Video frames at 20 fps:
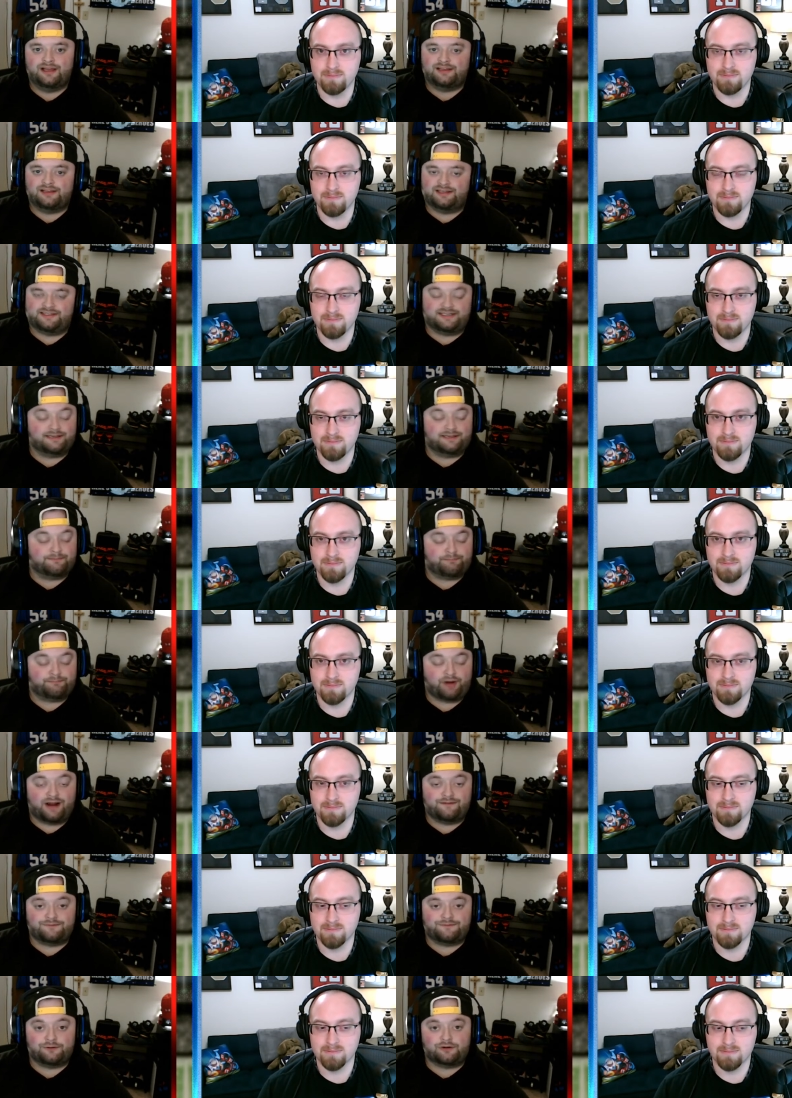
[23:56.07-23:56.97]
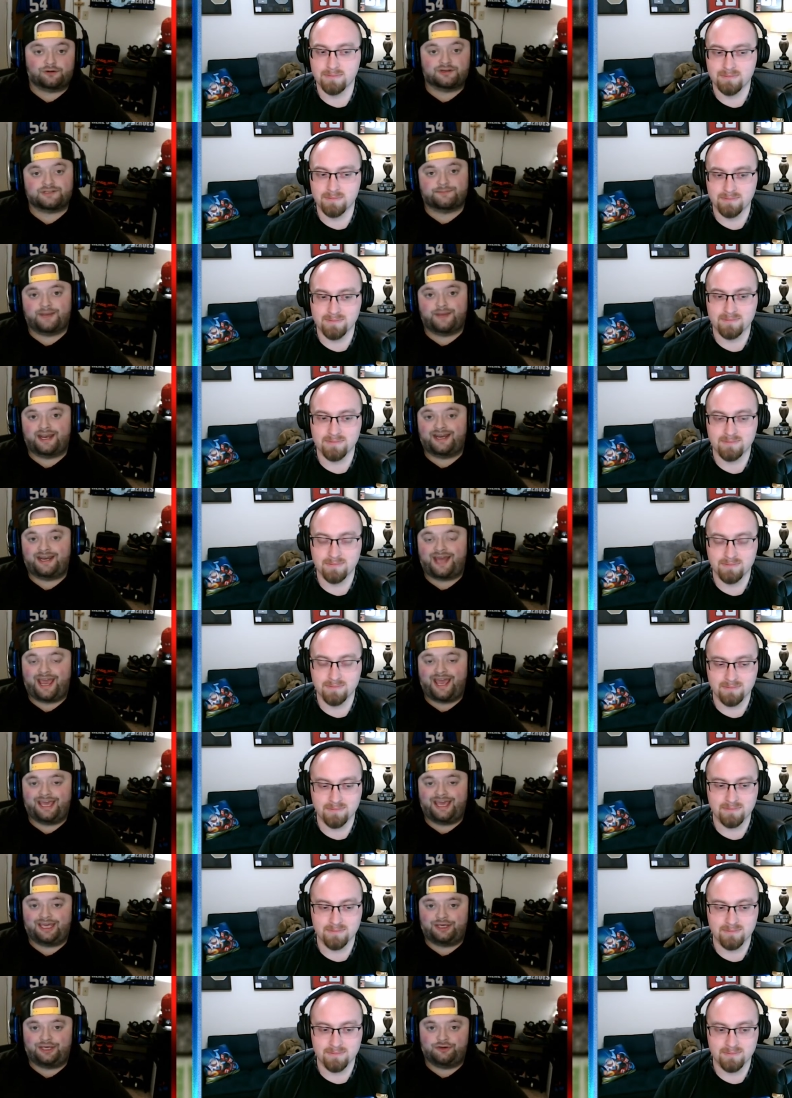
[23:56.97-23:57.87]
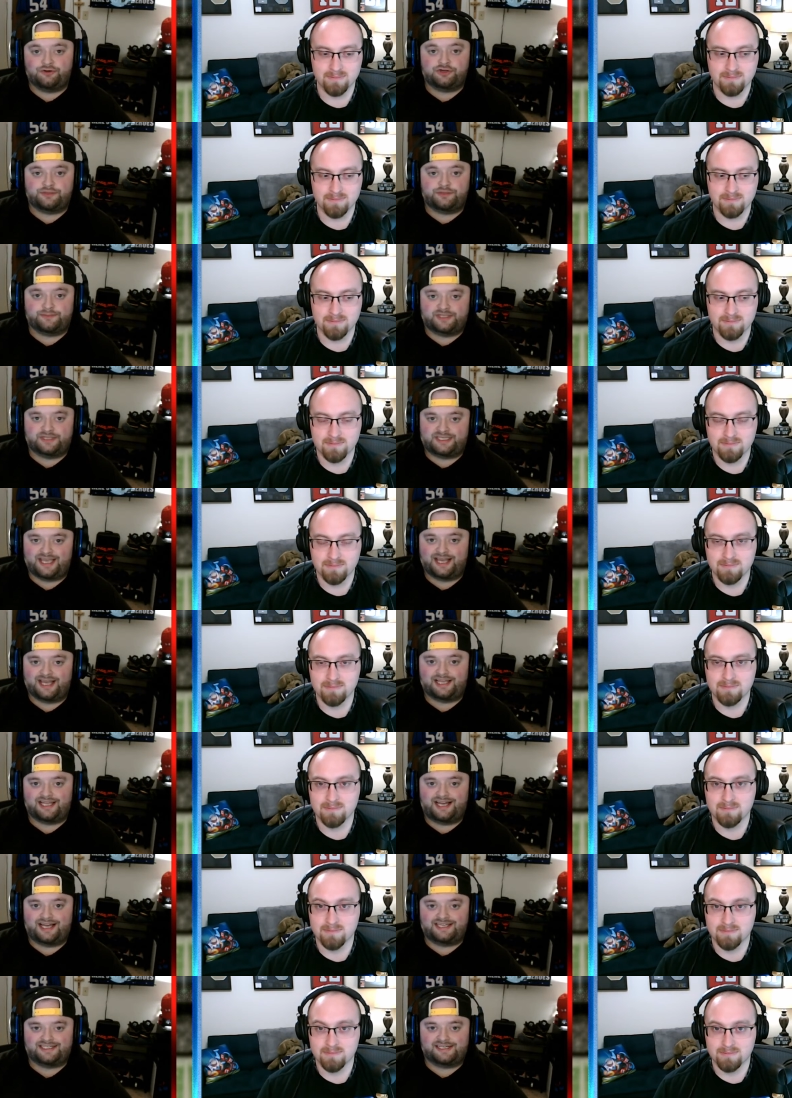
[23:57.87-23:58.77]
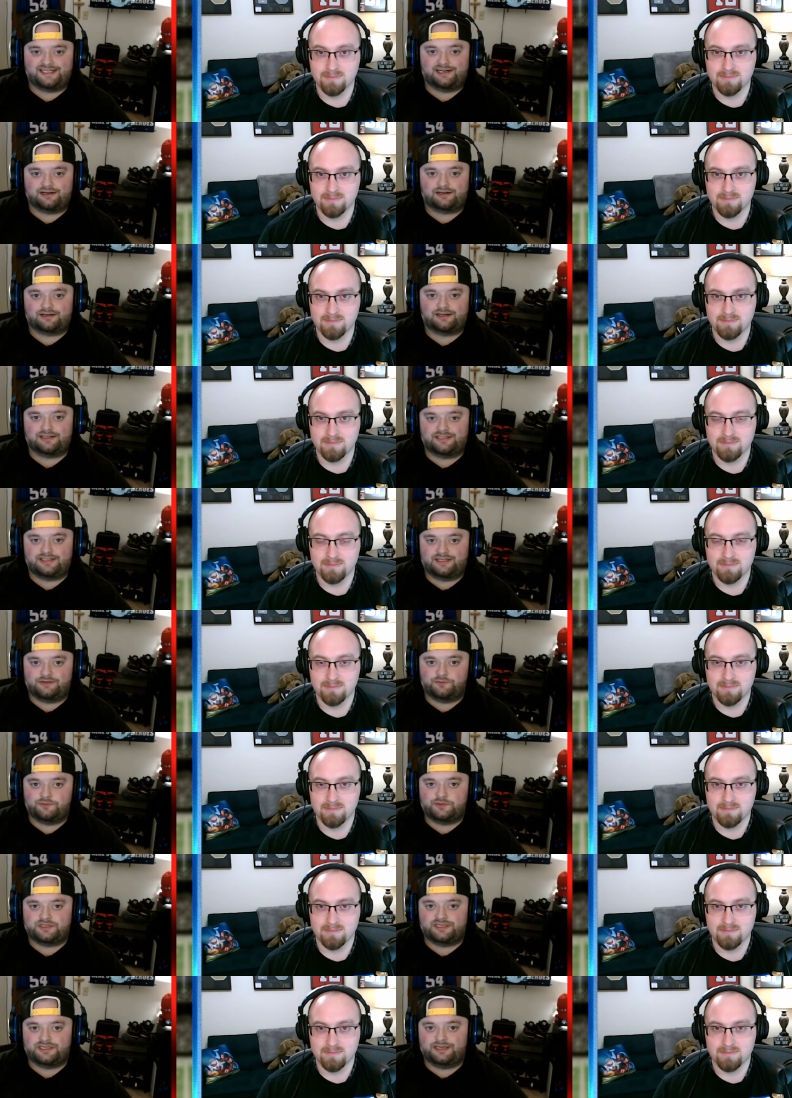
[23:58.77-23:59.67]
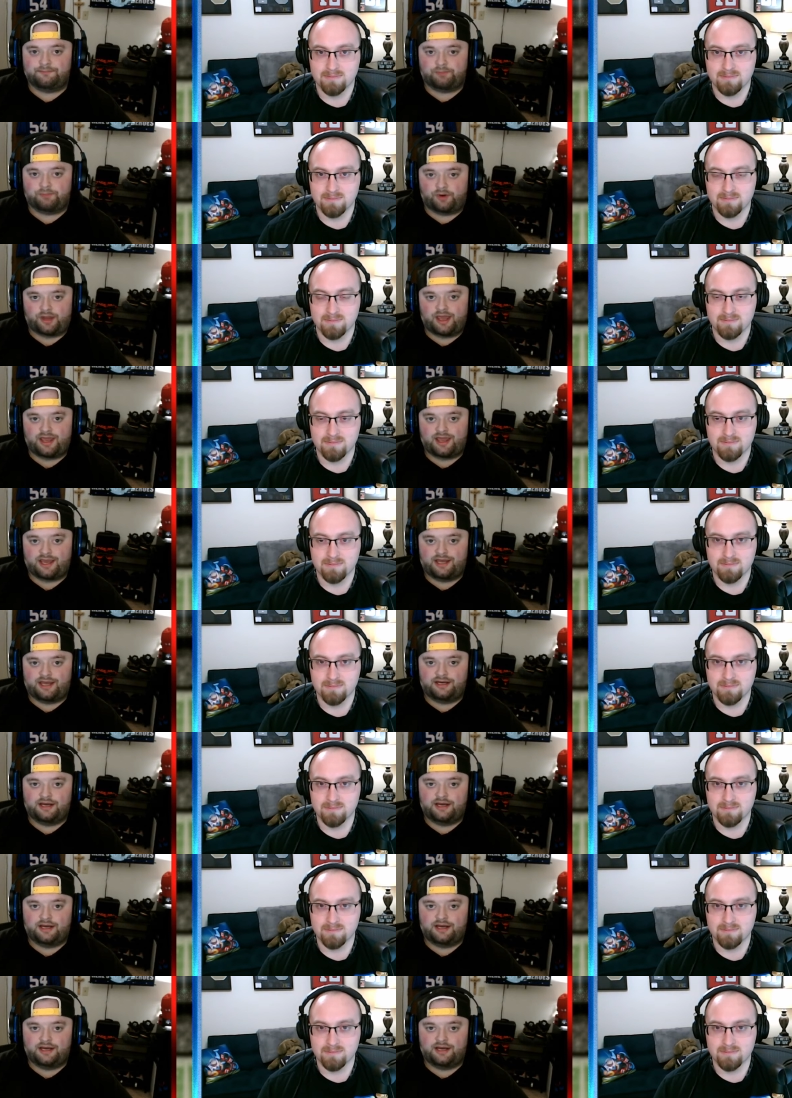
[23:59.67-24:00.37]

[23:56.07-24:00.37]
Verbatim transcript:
Speaker 1: Listen, Brian Flores made a huge mistake last year, continuously bringing in